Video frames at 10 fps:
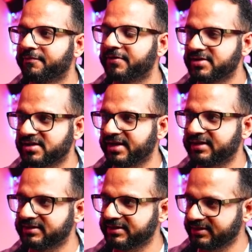First
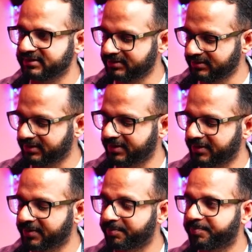line says
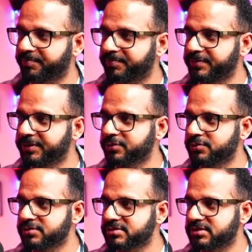
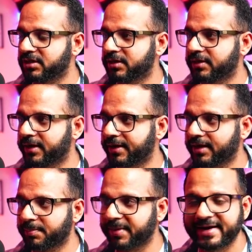use an
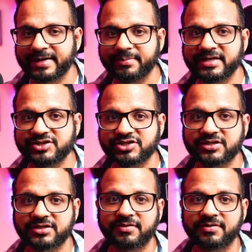Alpine image